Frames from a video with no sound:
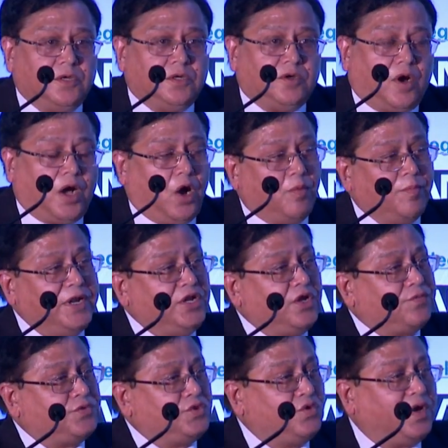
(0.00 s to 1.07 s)
Now, how many
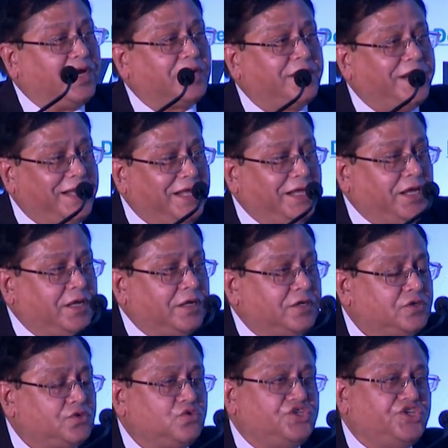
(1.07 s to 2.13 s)
of you are ready
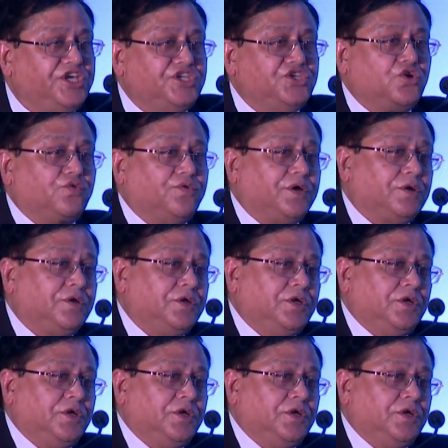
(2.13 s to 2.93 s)
to change over